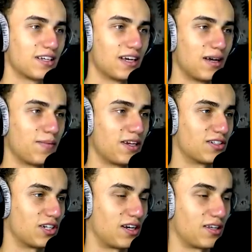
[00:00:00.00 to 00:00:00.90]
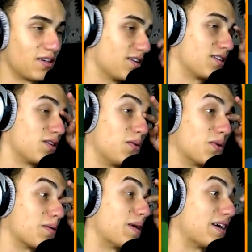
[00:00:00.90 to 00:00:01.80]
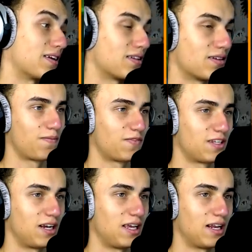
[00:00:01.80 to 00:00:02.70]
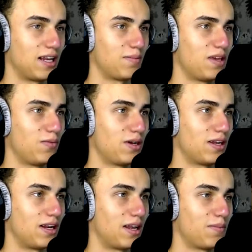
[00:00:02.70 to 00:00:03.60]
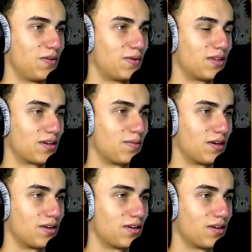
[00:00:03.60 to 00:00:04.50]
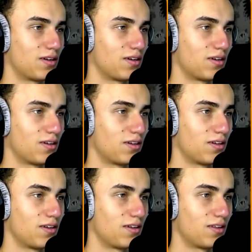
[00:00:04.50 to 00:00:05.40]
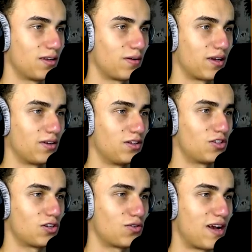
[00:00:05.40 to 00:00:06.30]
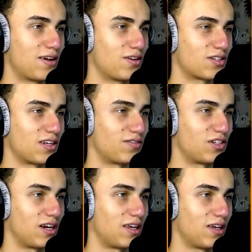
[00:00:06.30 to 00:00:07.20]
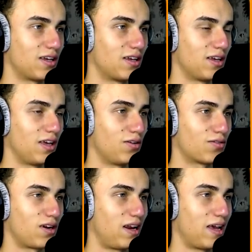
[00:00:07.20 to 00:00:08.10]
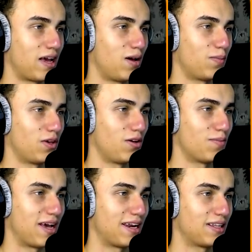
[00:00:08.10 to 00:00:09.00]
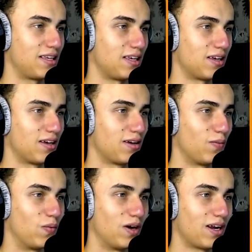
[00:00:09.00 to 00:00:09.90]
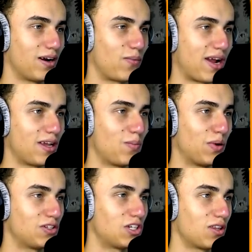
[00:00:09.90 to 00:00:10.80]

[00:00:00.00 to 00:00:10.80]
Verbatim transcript: I'm here, Jilly. Don't worry about it. What you say to me? Let me win. Let me win. What you say to me? You should drown yourself, Jilly. What It'll really help humanity. What? Why are you punching